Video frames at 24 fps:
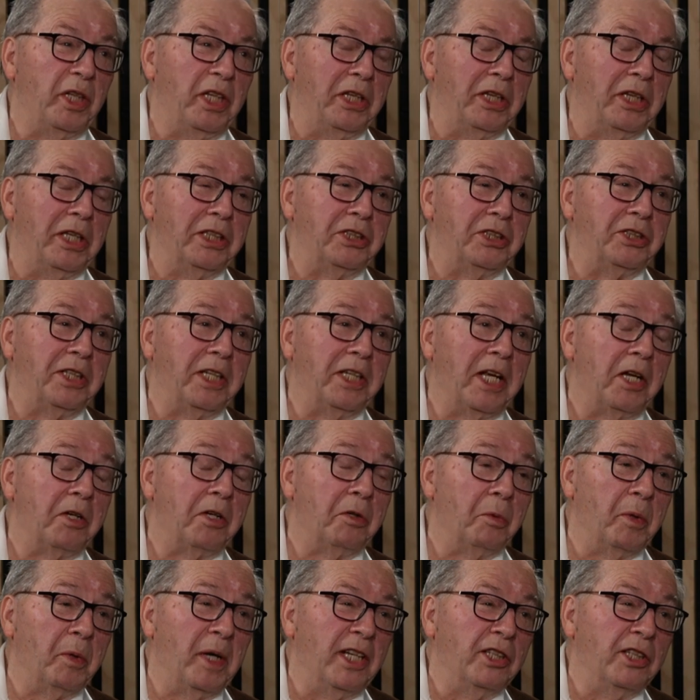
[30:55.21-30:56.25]
This
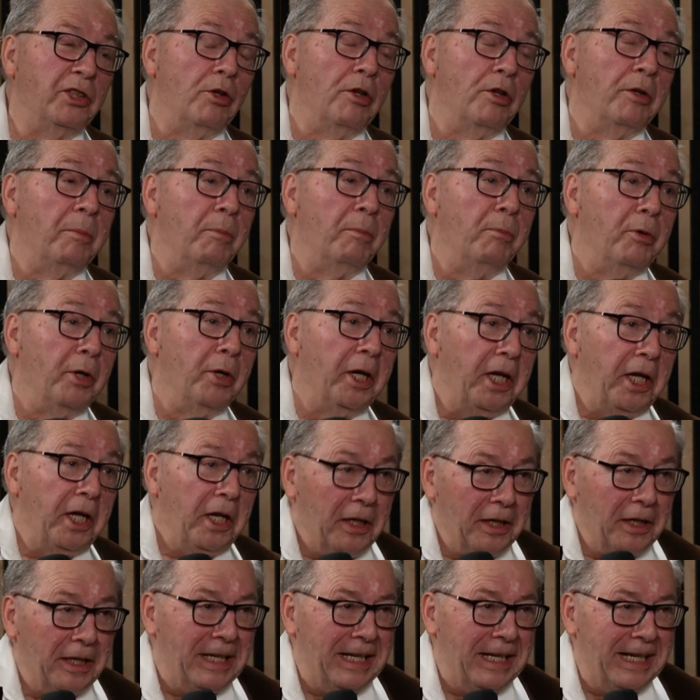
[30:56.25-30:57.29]
latter rain is going to
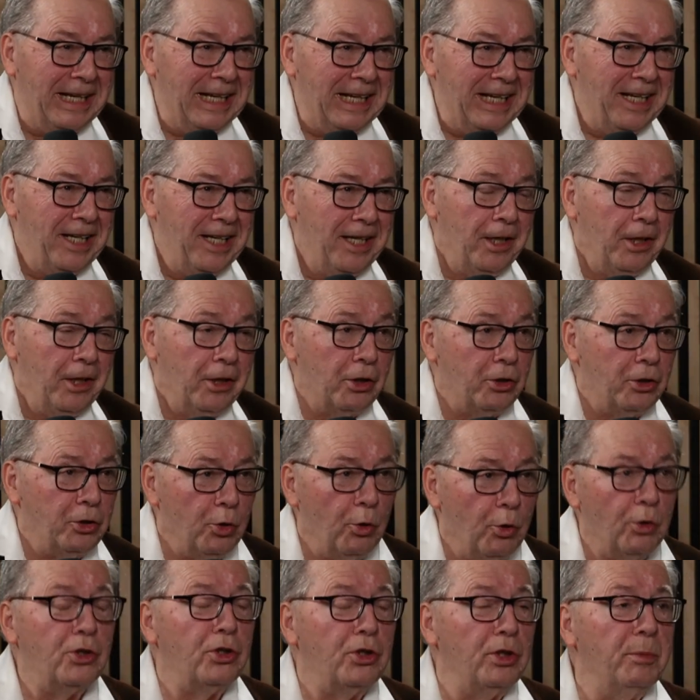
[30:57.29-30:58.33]
bring yes the
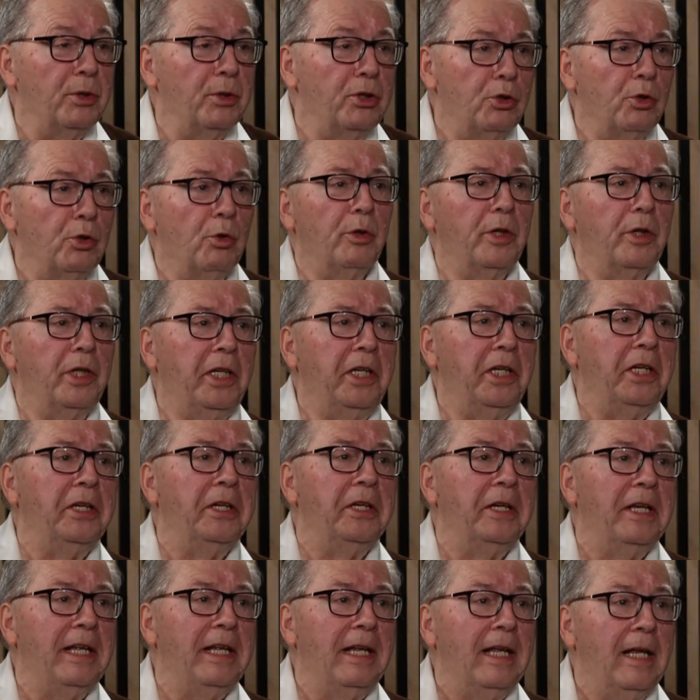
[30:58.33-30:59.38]
church to maturity
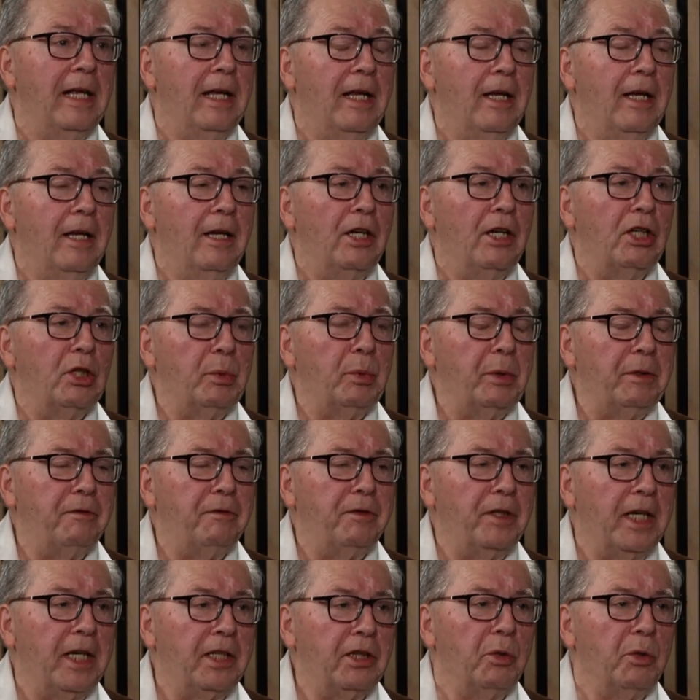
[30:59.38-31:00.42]
exactly to
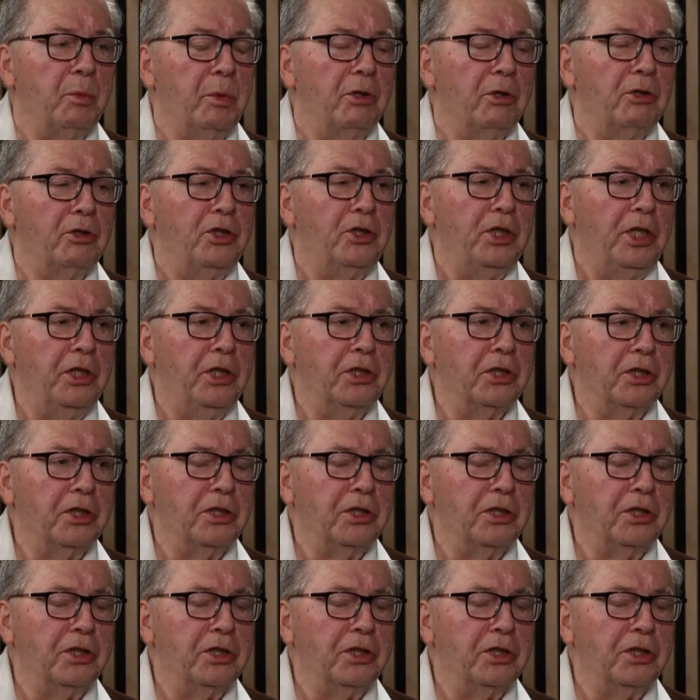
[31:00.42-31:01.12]
reflect the real Jesus